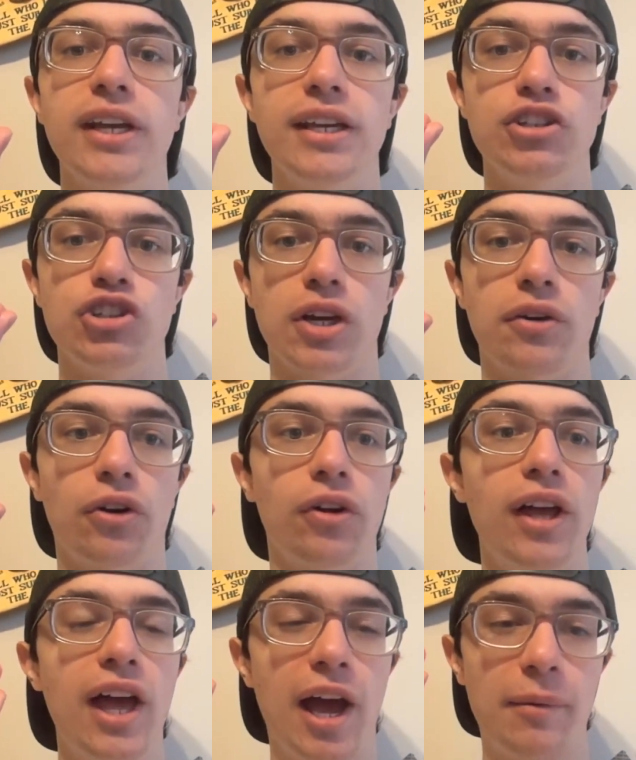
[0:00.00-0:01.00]
in general.
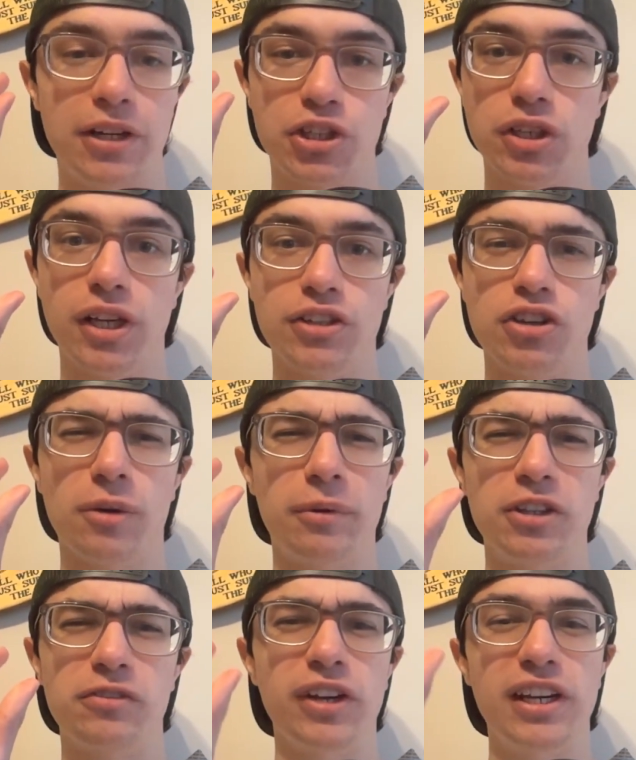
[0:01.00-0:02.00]
I'm actually going to talk
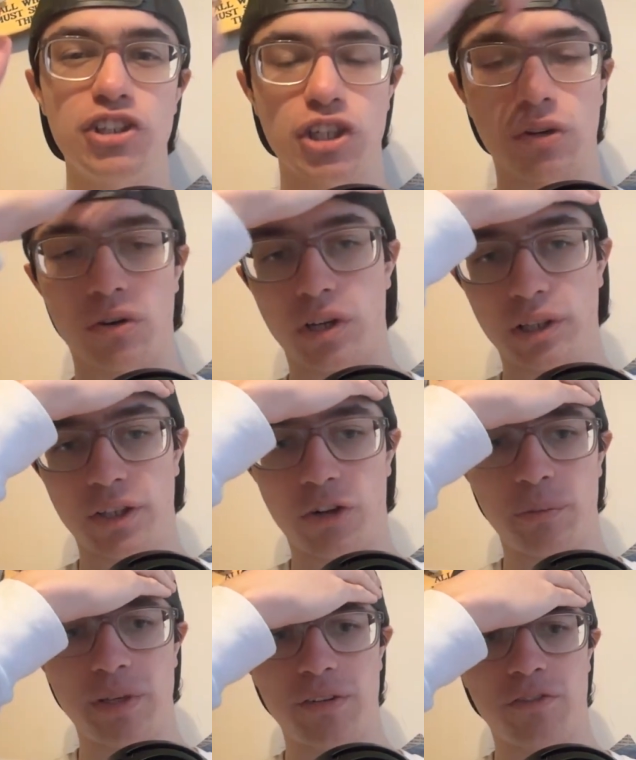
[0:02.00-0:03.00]
about the fight in general a little
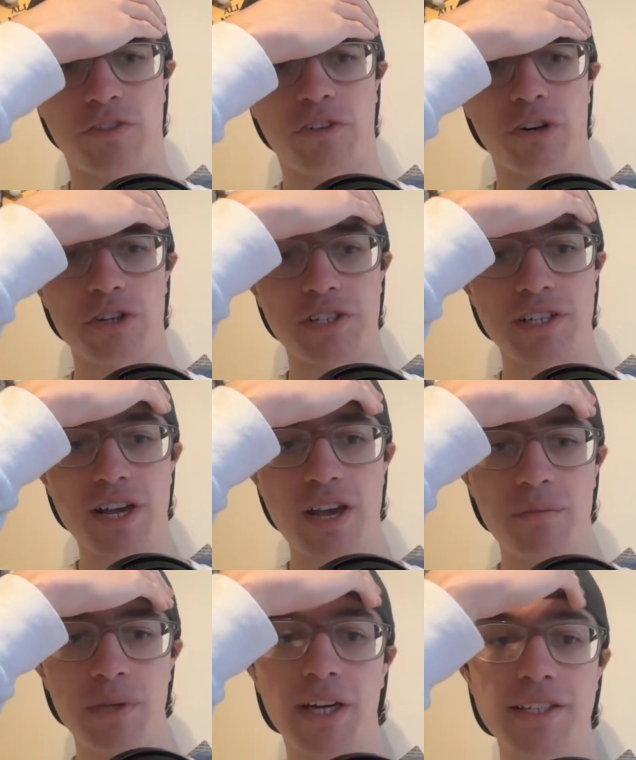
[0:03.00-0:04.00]
bit first,
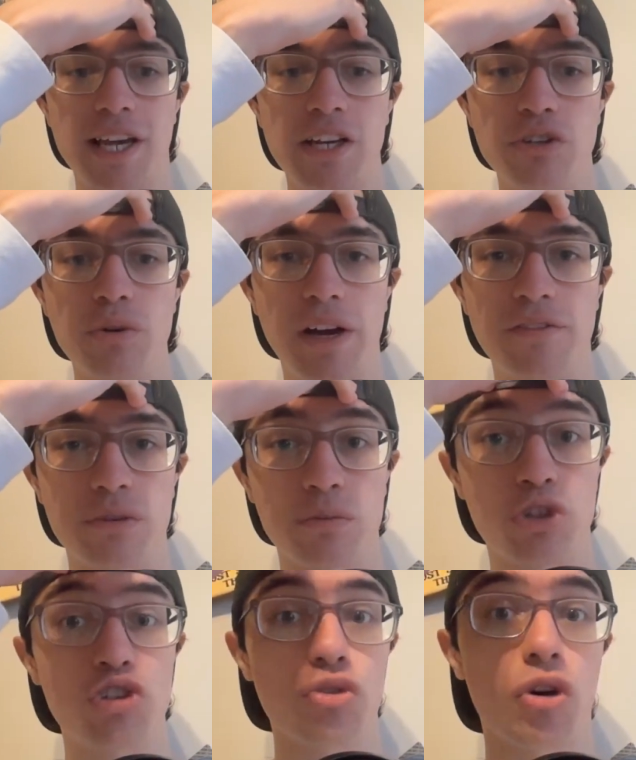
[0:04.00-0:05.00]
because I do have some
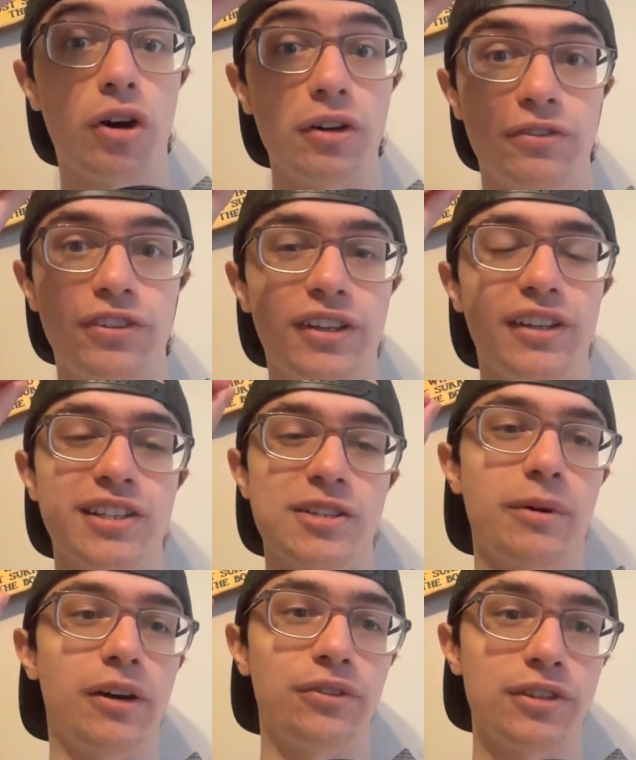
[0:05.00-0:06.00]
strong feelings
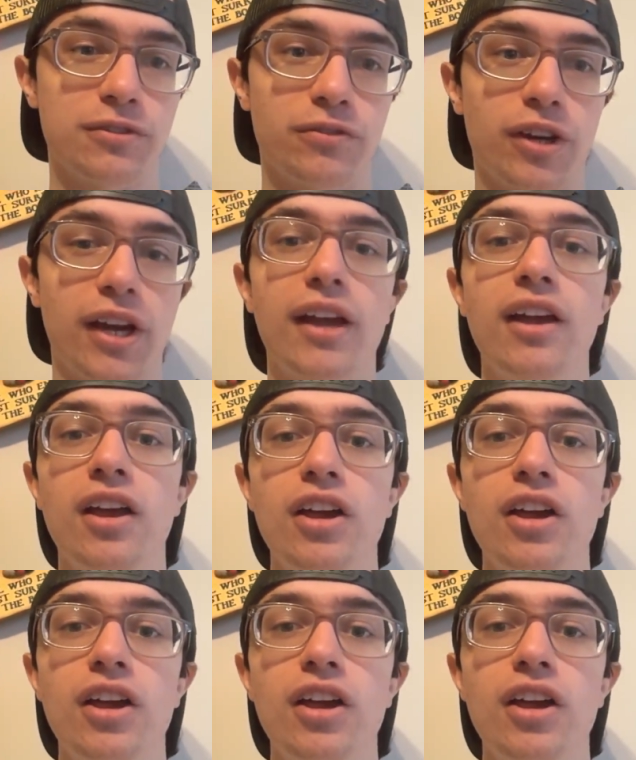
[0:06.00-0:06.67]
about this fight.